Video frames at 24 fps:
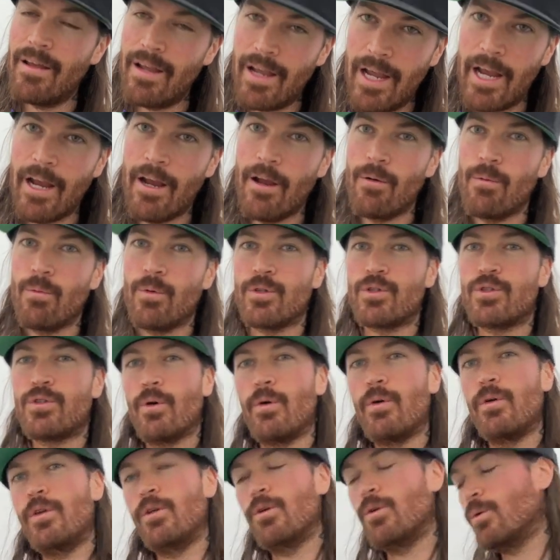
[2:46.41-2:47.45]
Aaron will show
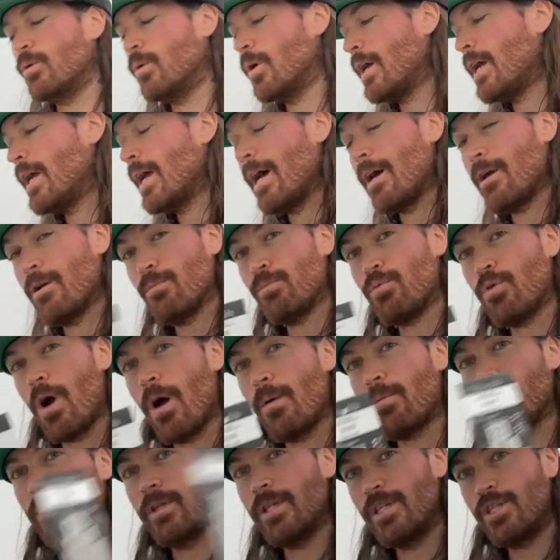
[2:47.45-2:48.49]
you how to
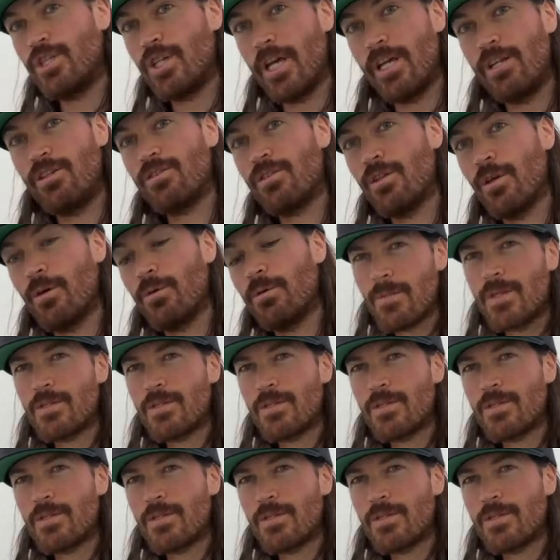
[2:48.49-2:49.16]
properly change those.